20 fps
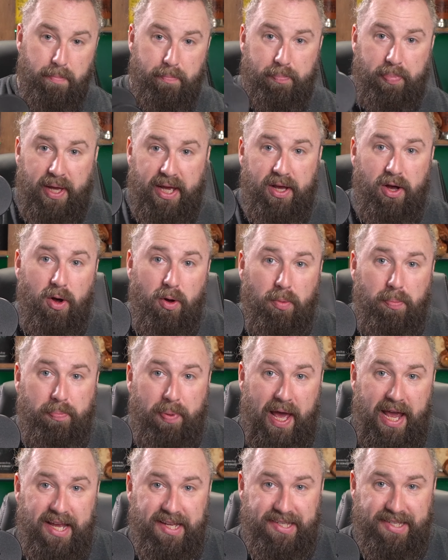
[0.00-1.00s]
big old
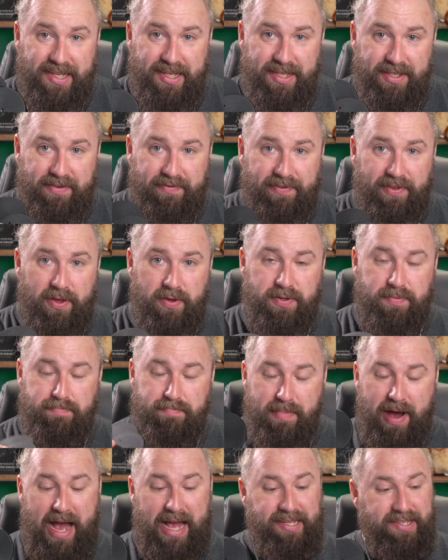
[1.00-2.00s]
bases for those
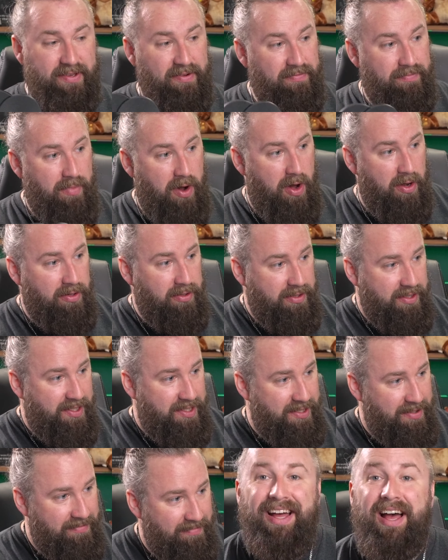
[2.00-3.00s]
massive
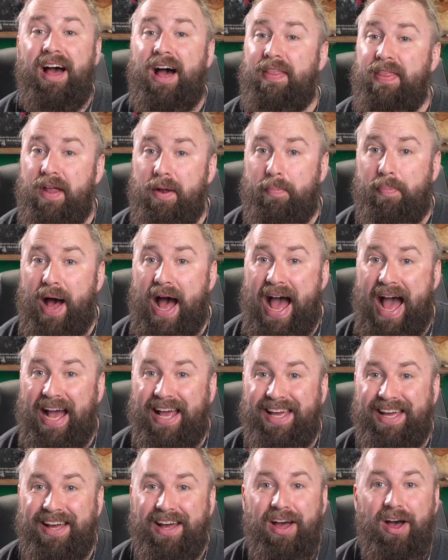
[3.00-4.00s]
models, and then a
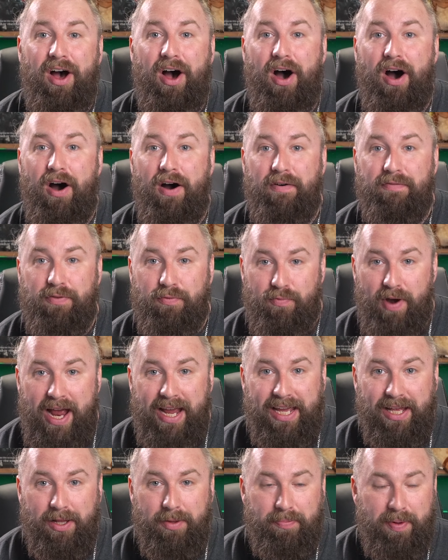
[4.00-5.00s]
pack of the regular